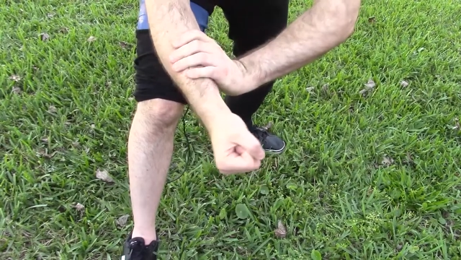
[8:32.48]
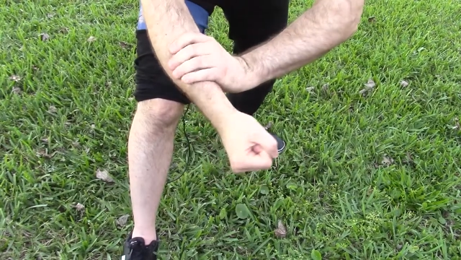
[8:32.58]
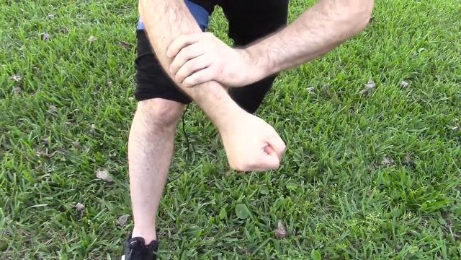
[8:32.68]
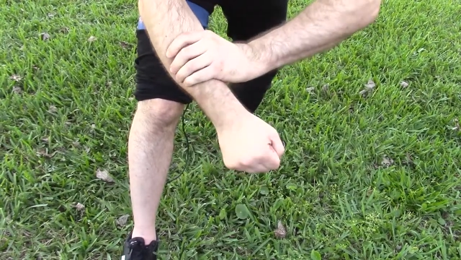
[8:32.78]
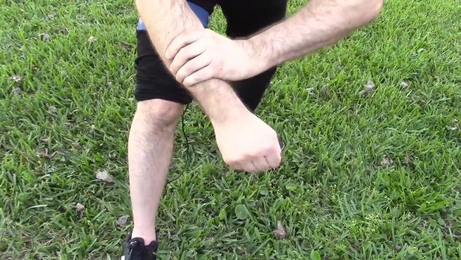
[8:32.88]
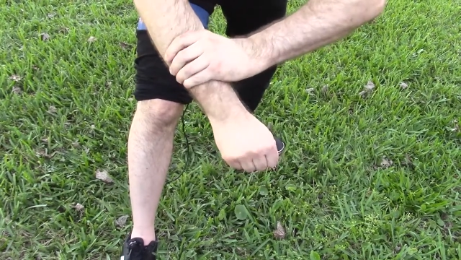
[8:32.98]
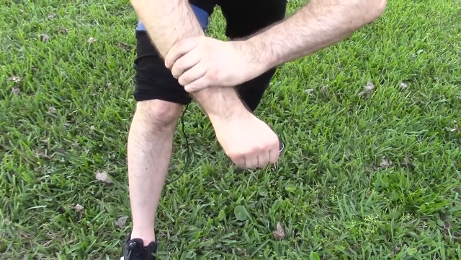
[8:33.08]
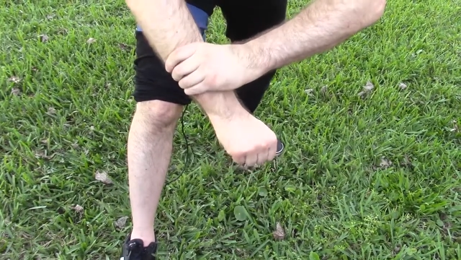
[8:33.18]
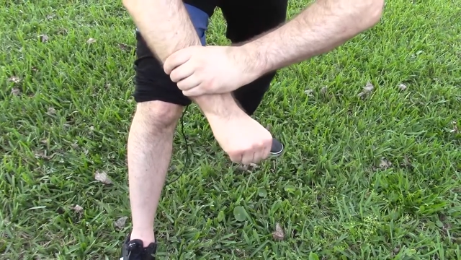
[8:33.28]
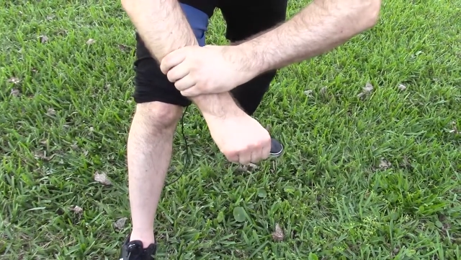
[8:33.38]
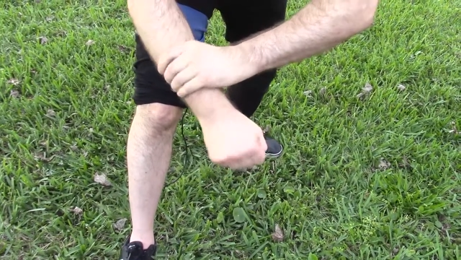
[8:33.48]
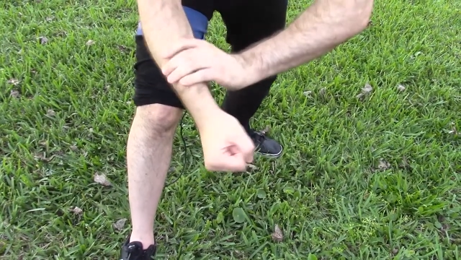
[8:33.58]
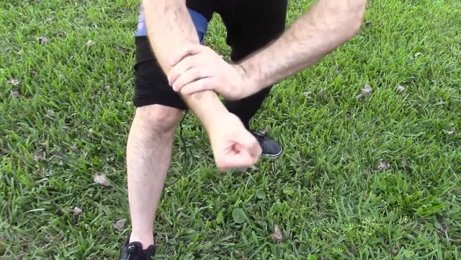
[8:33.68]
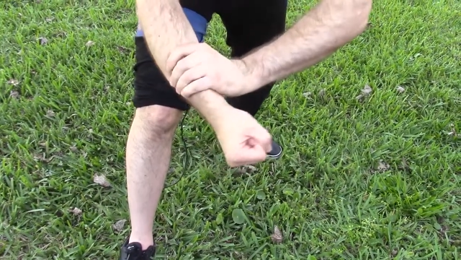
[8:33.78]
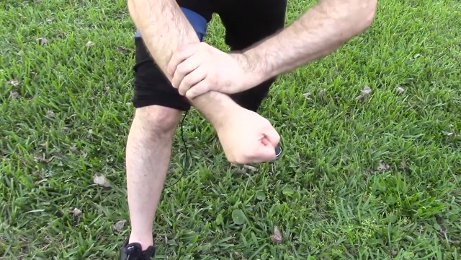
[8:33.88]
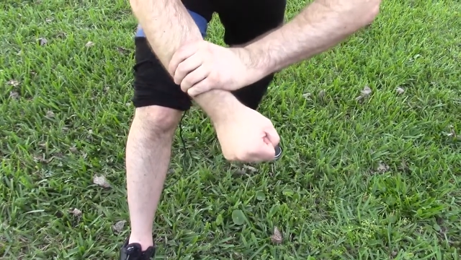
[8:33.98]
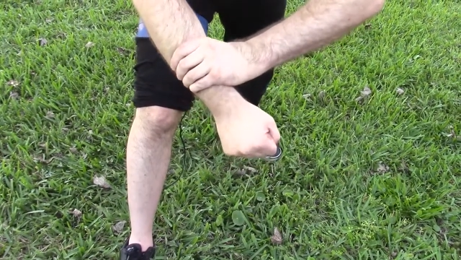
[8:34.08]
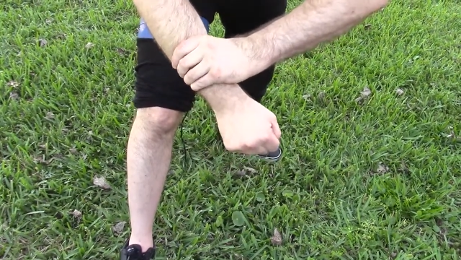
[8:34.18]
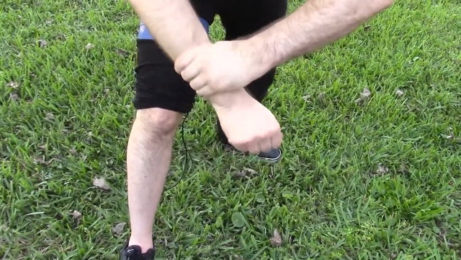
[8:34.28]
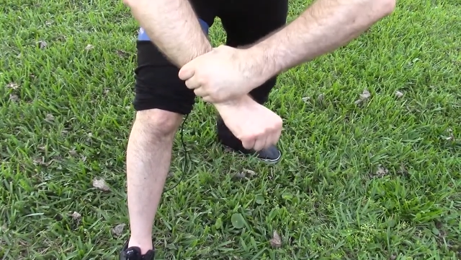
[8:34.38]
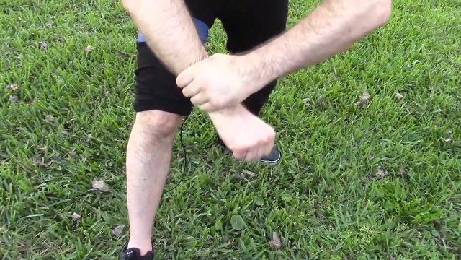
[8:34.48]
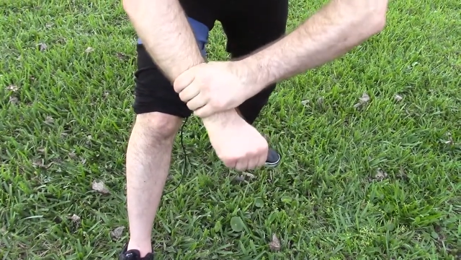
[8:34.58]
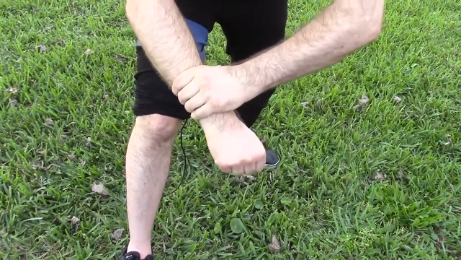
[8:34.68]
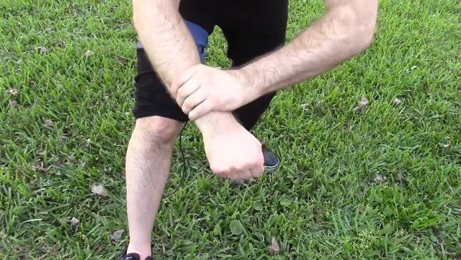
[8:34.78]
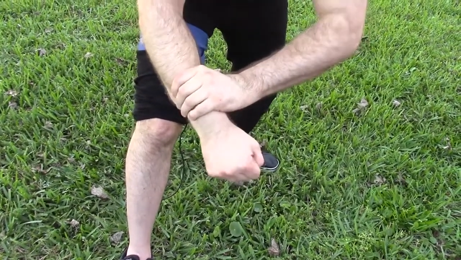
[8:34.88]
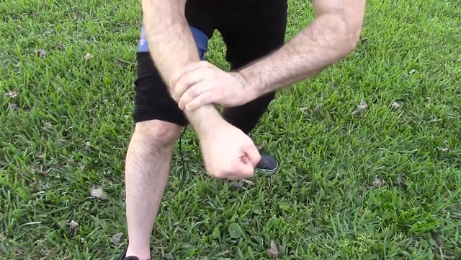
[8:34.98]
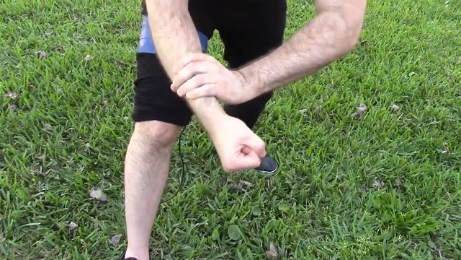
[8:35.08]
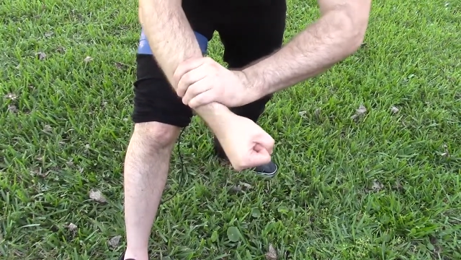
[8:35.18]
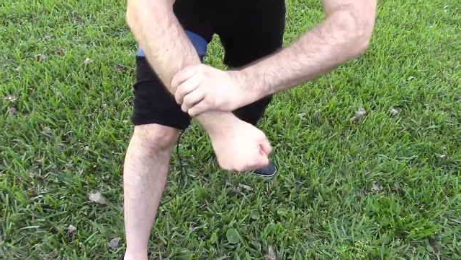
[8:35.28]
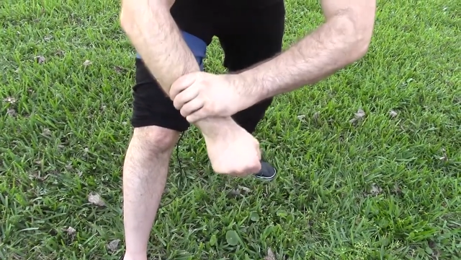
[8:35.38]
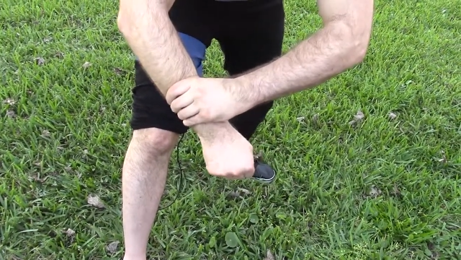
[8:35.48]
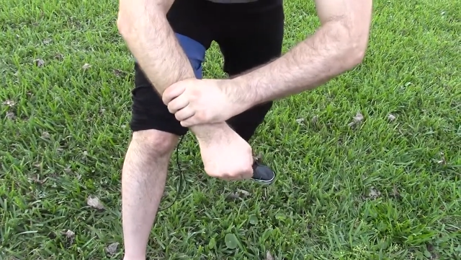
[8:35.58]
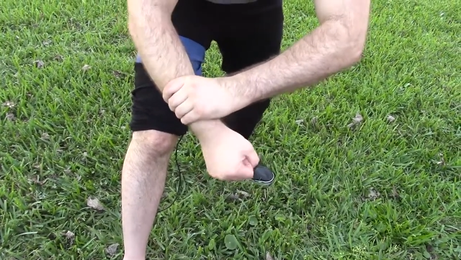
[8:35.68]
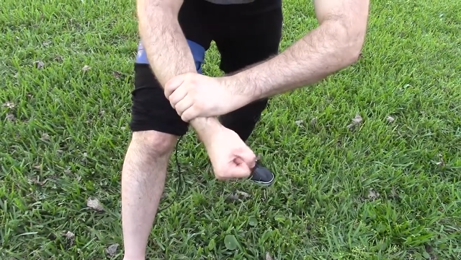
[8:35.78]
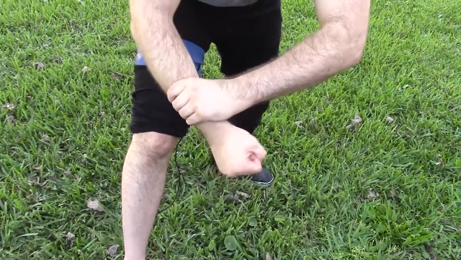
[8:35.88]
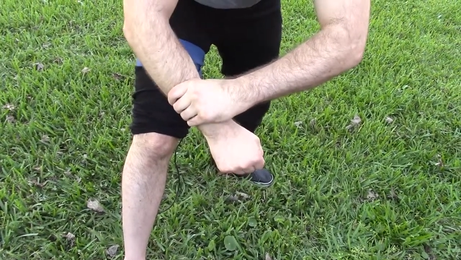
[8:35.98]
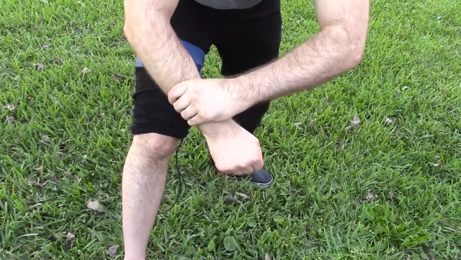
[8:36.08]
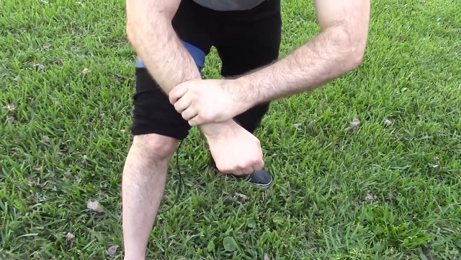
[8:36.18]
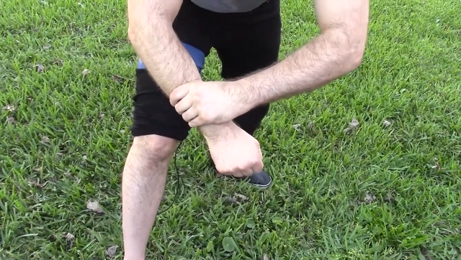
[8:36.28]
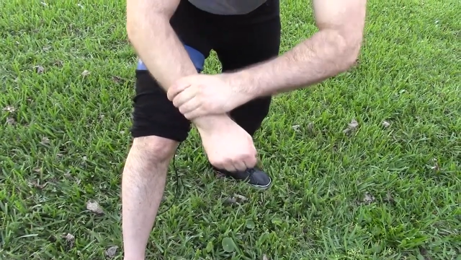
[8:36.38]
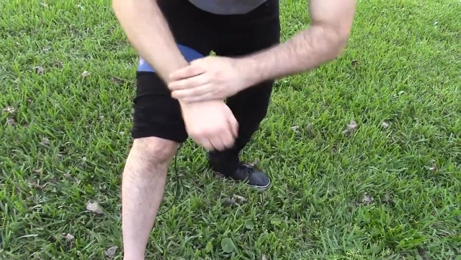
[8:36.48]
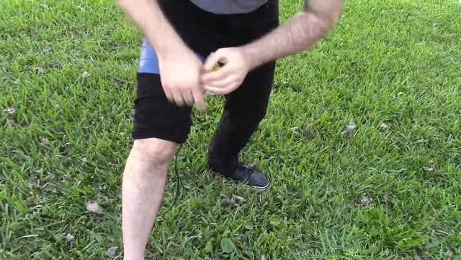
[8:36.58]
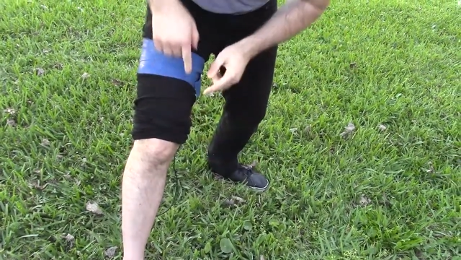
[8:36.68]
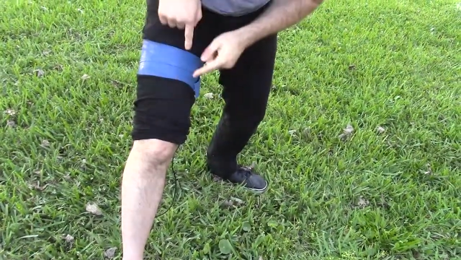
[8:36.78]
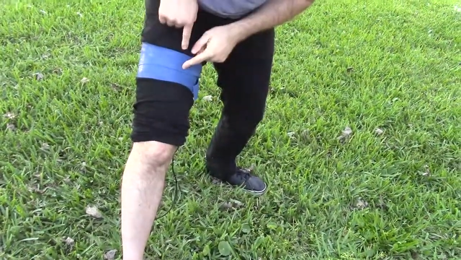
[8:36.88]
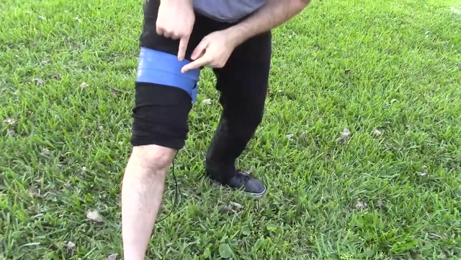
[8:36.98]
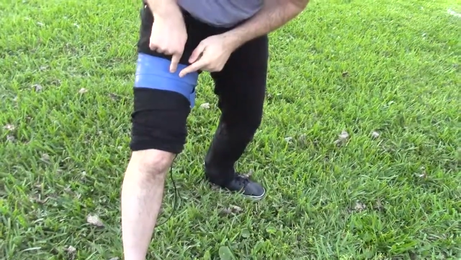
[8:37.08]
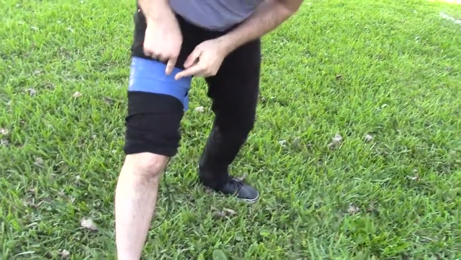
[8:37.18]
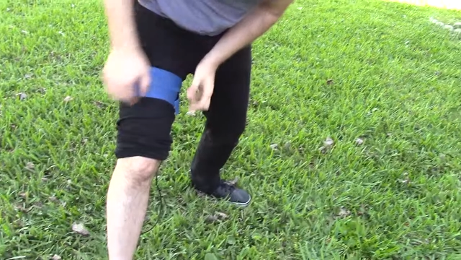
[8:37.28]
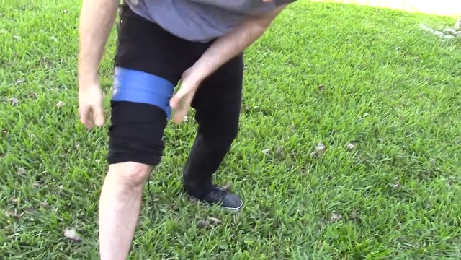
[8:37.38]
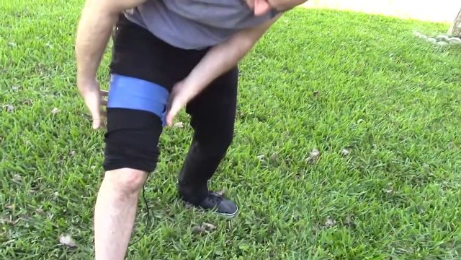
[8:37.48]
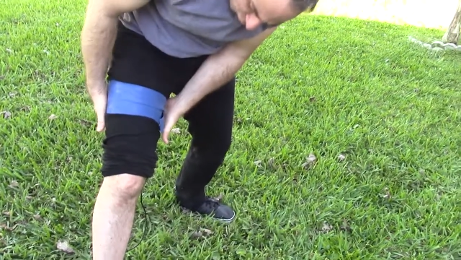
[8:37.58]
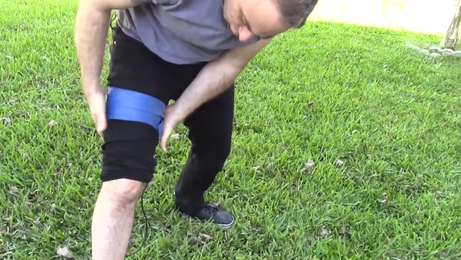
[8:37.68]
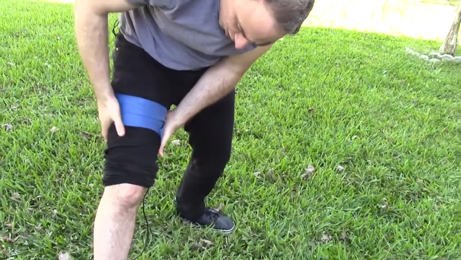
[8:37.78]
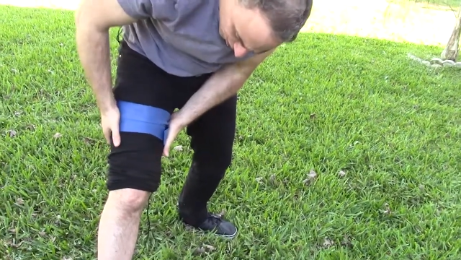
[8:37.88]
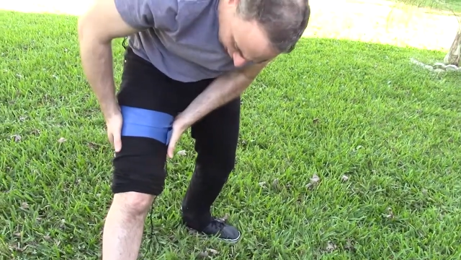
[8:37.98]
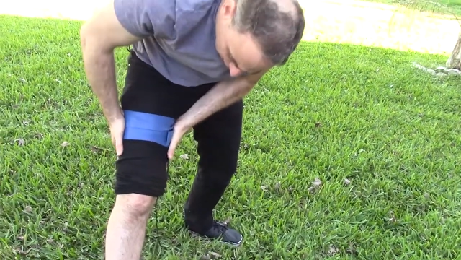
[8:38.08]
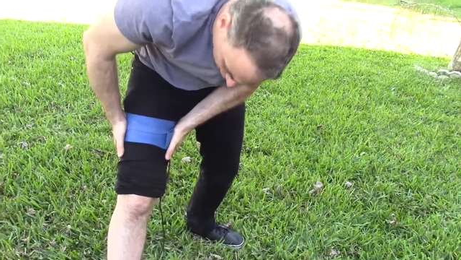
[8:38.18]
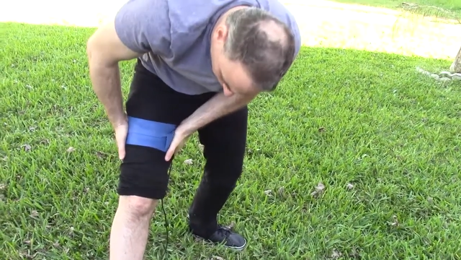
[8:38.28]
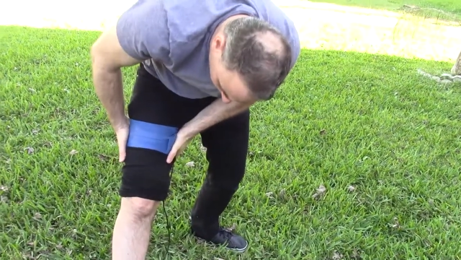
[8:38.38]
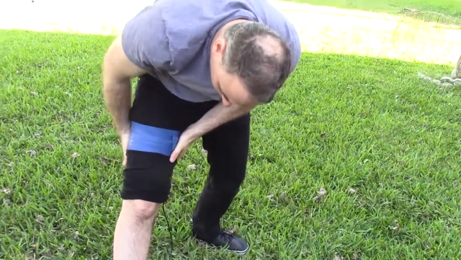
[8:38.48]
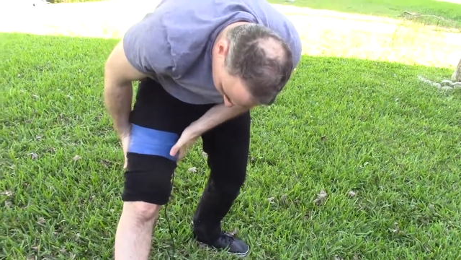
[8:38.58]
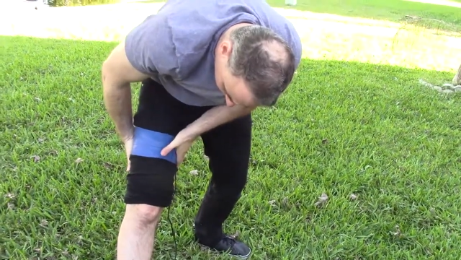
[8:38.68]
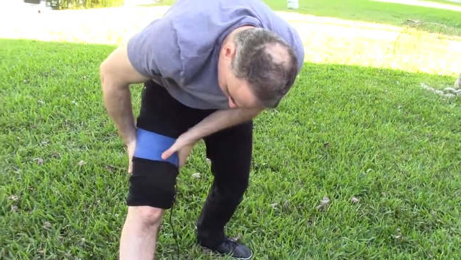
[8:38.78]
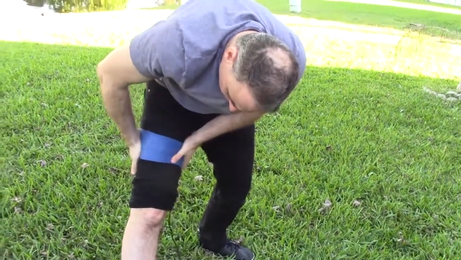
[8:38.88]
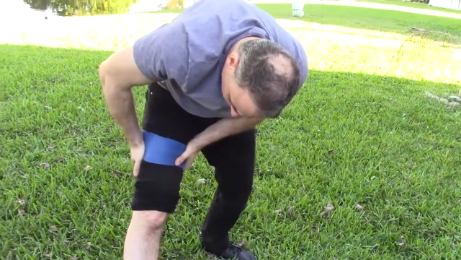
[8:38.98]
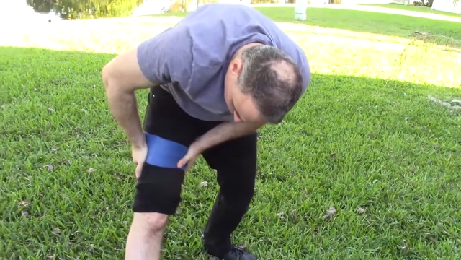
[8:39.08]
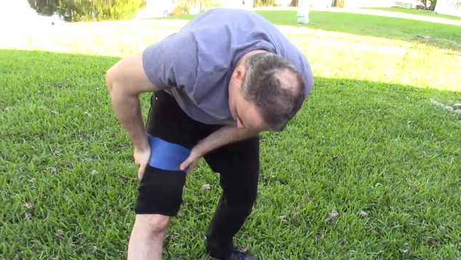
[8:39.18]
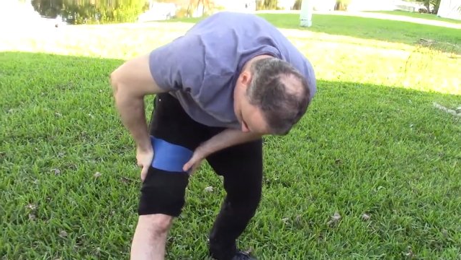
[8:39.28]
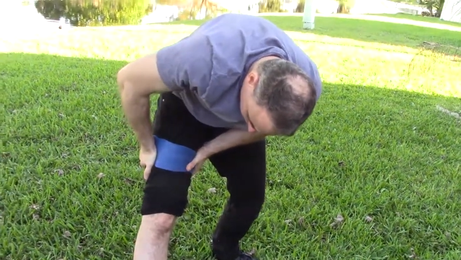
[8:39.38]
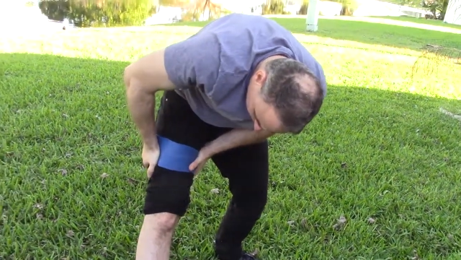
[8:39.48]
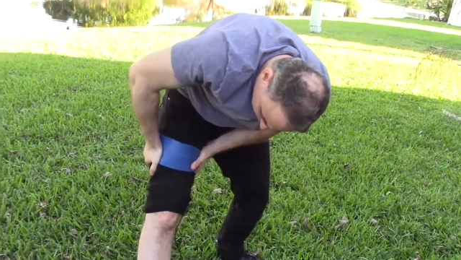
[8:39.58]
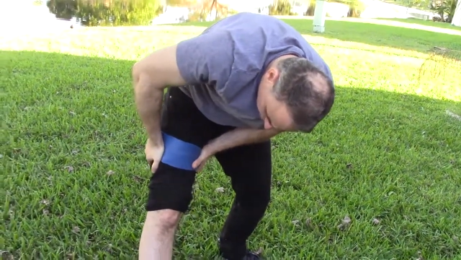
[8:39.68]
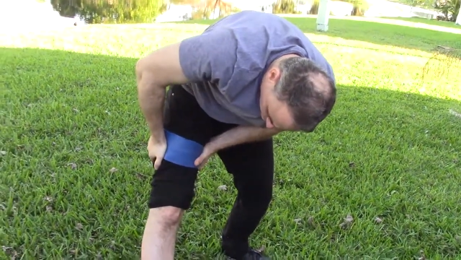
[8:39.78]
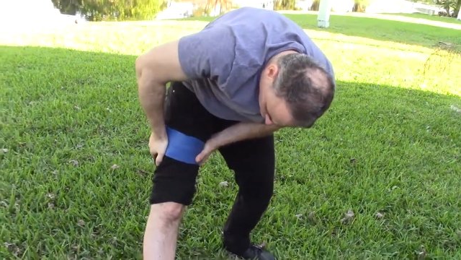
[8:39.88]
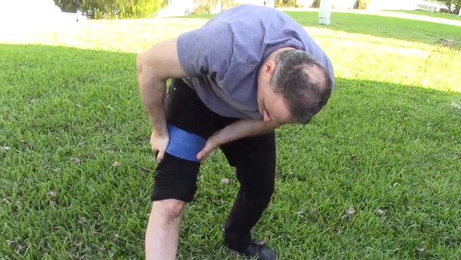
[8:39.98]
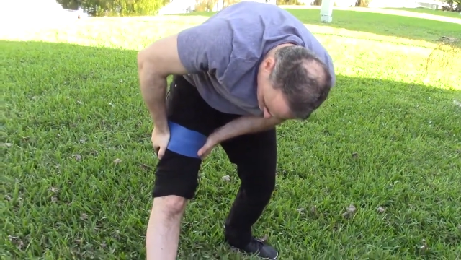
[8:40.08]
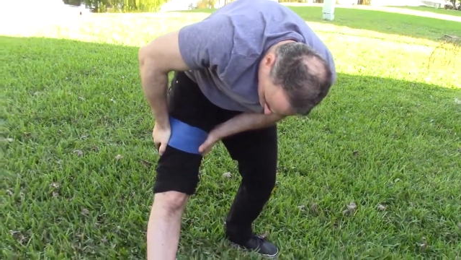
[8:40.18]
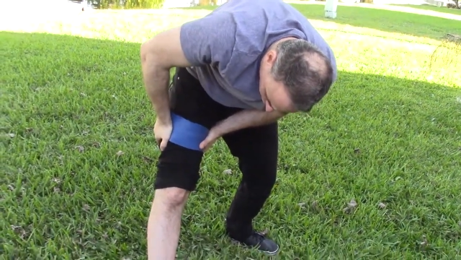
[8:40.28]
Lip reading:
(no speaker visible)